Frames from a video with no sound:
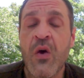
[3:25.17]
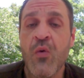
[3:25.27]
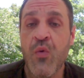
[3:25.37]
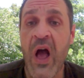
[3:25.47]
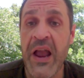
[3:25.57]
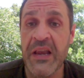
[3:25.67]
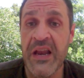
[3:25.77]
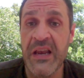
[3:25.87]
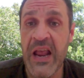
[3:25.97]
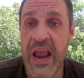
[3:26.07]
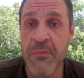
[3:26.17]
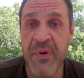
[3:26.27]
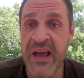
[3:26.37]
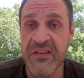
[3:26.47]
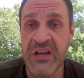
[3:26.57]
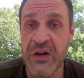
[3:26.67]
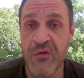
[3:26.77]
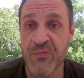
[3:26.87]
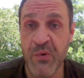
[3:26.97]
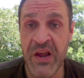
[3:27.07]
rioting and hating, bashing each
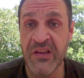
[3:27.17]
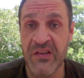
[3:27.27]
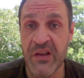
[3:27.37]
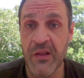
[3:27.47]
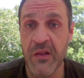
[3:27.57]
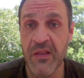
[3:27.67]
other's brains in,